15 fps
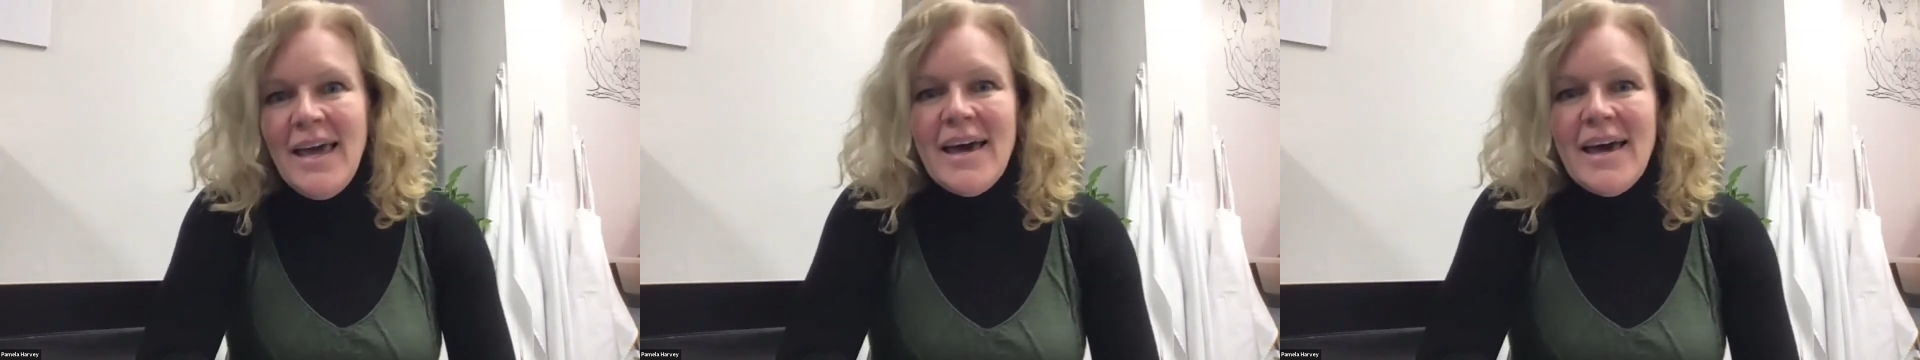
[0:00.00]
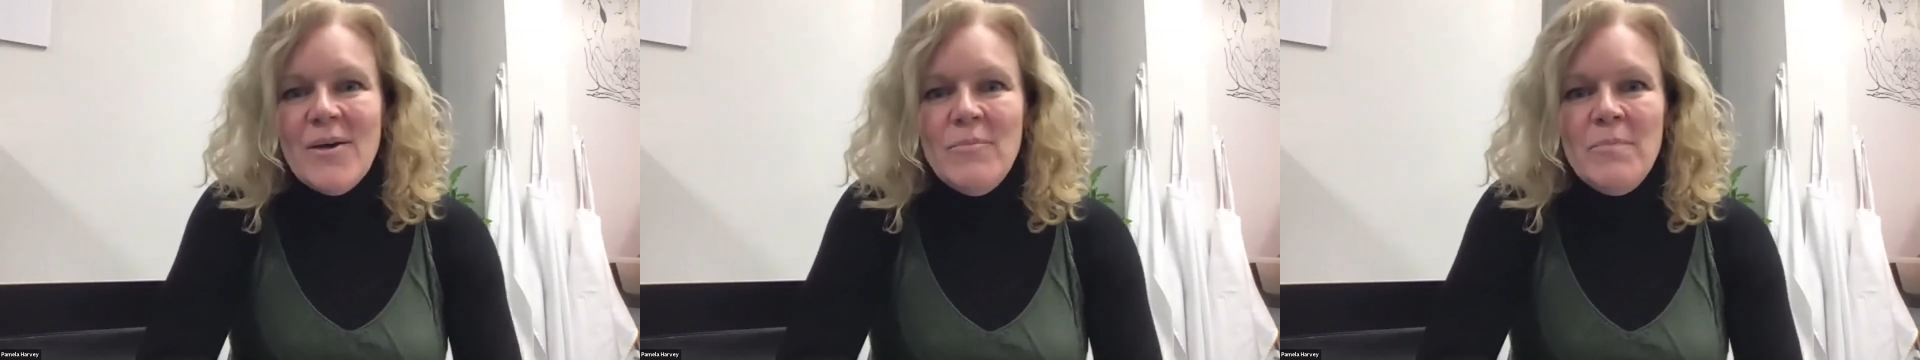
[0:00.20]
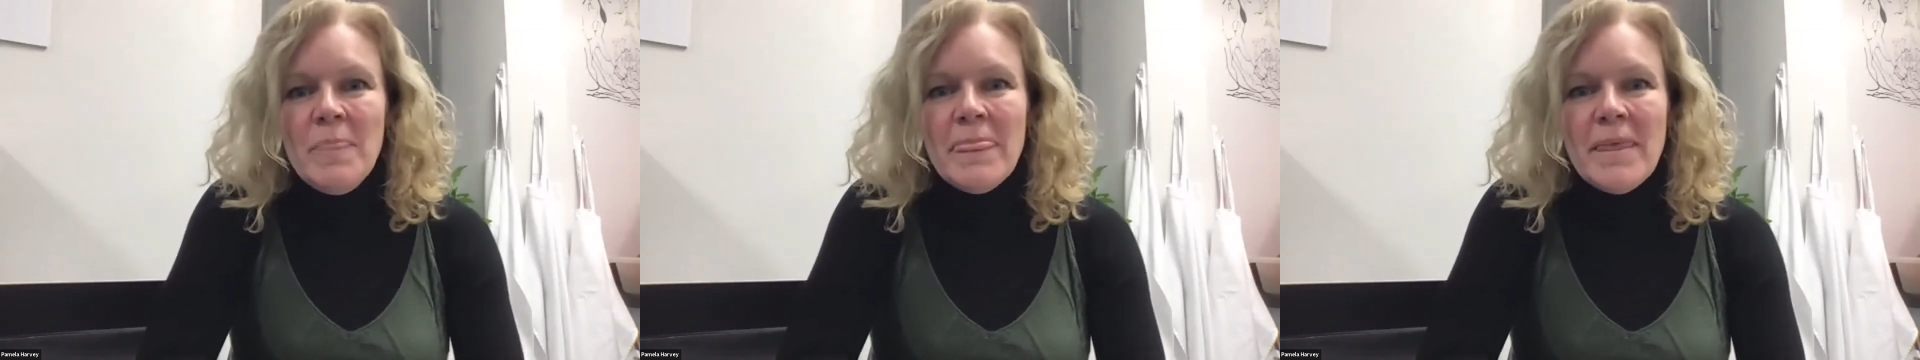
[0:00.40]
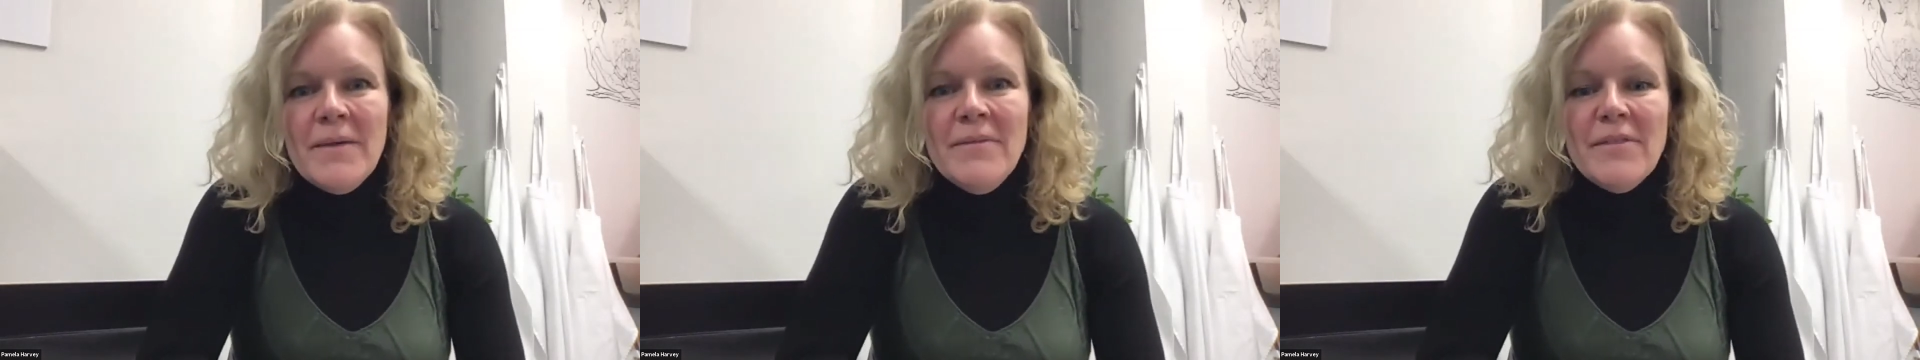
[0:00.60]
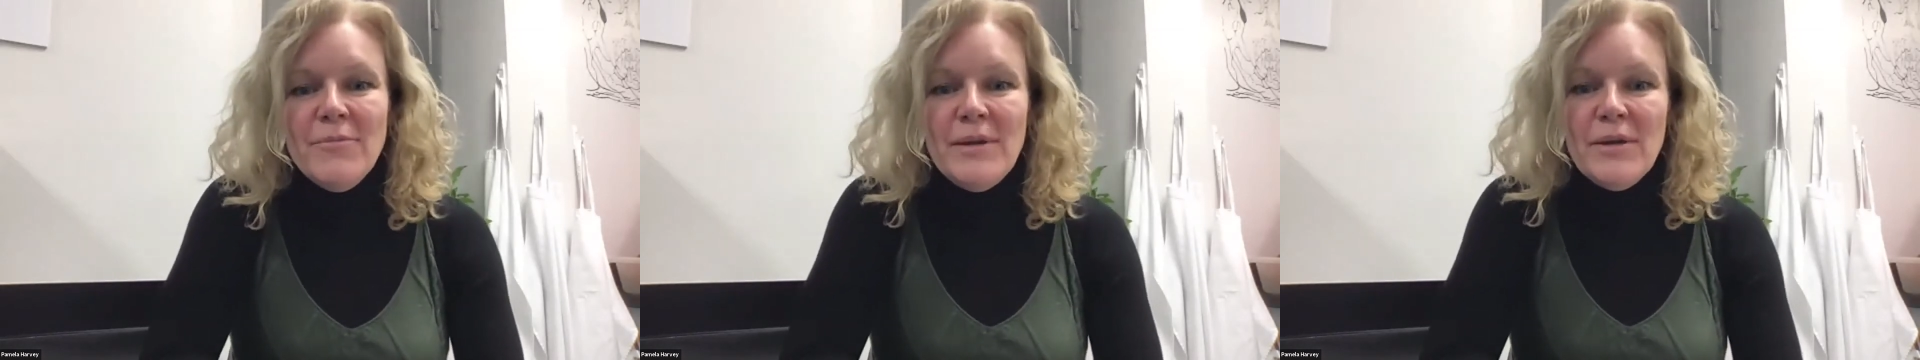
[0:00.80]
And
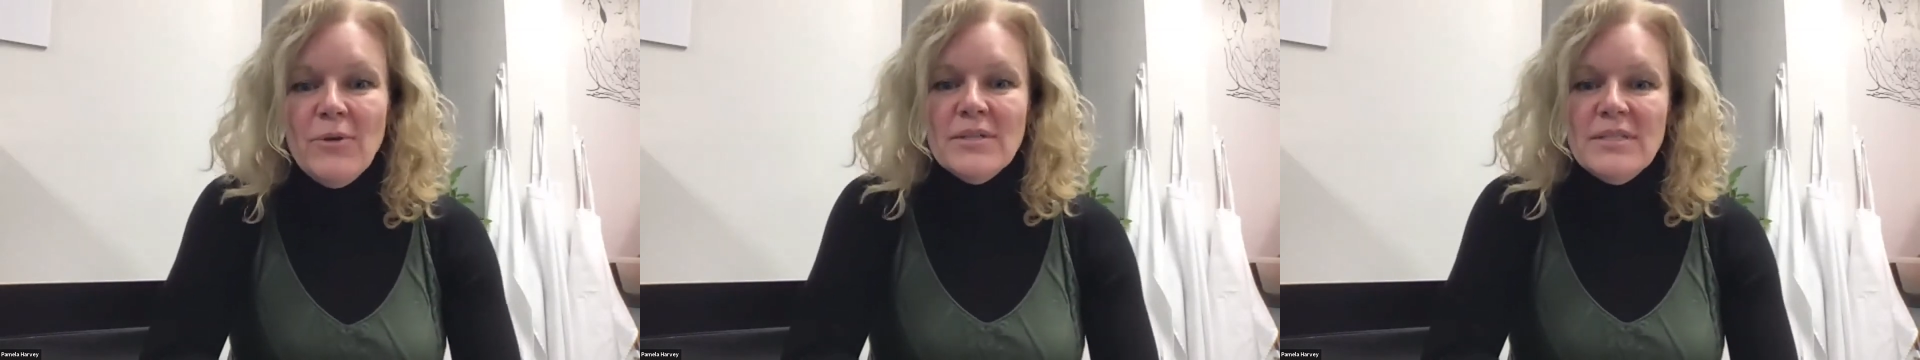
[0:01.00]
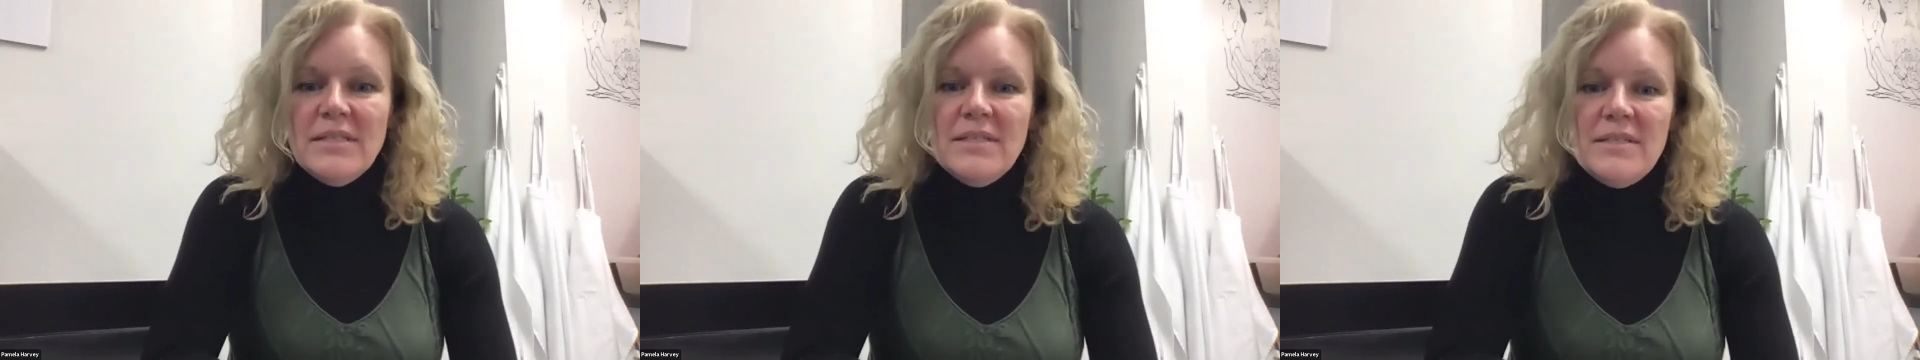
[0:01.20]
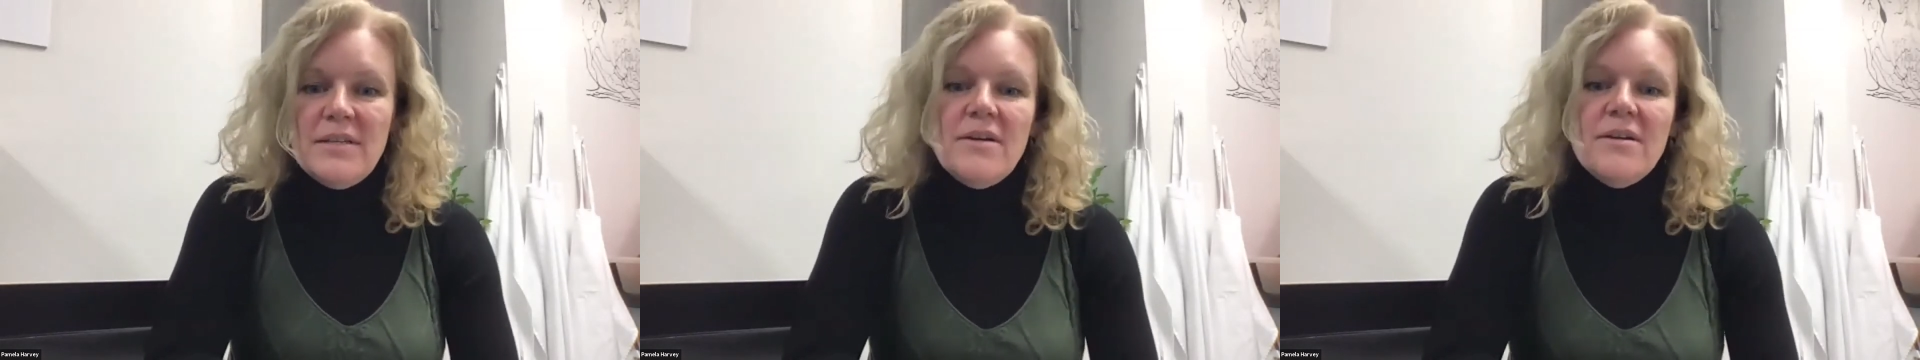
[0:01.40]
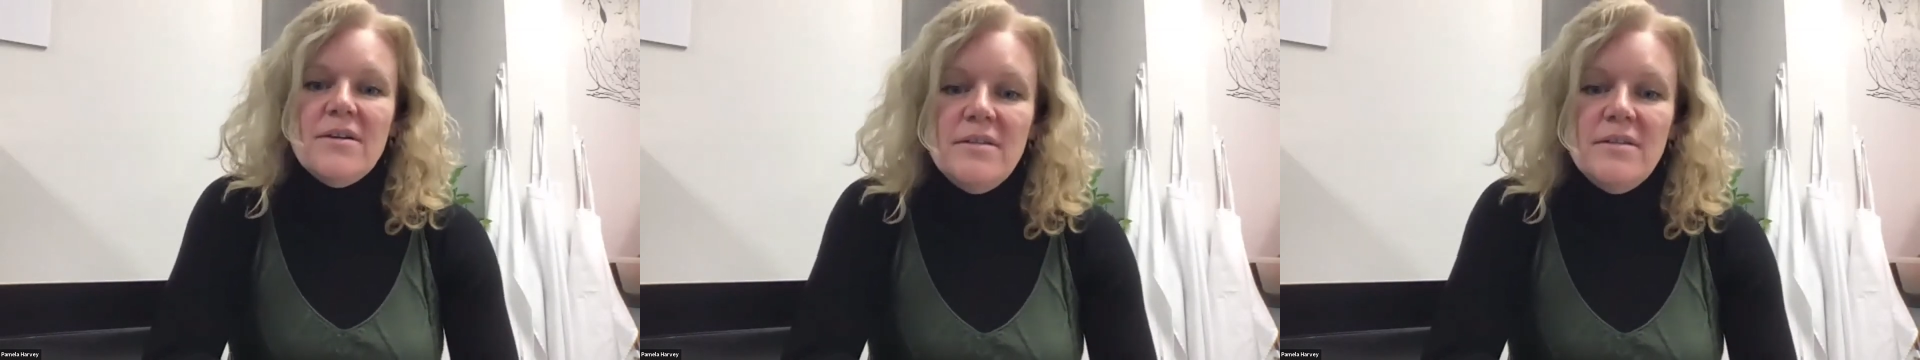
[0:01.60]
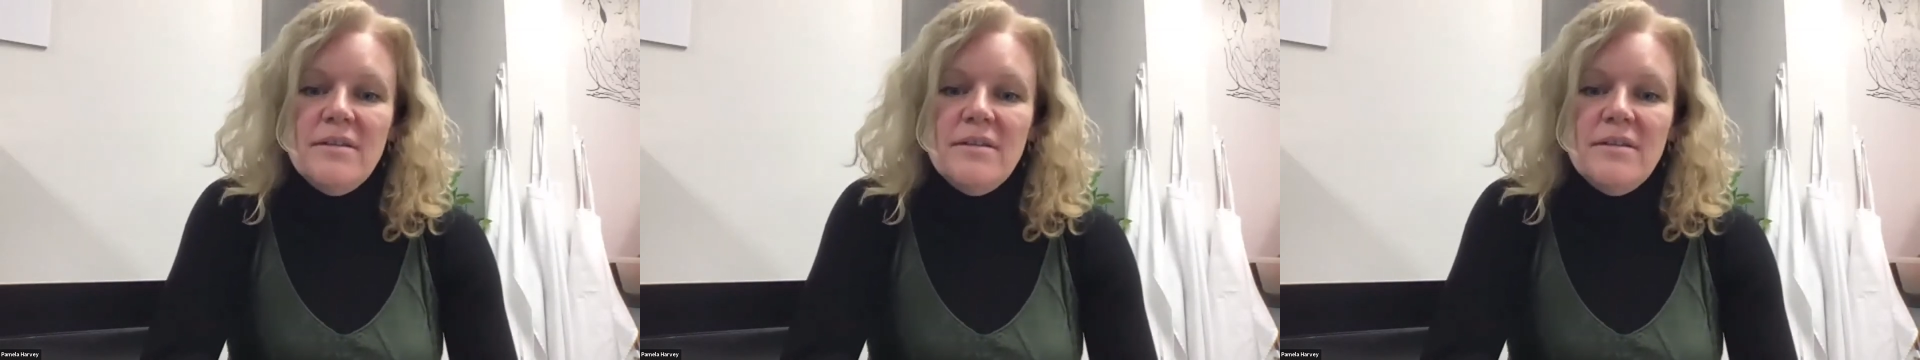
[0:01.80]
the three courses are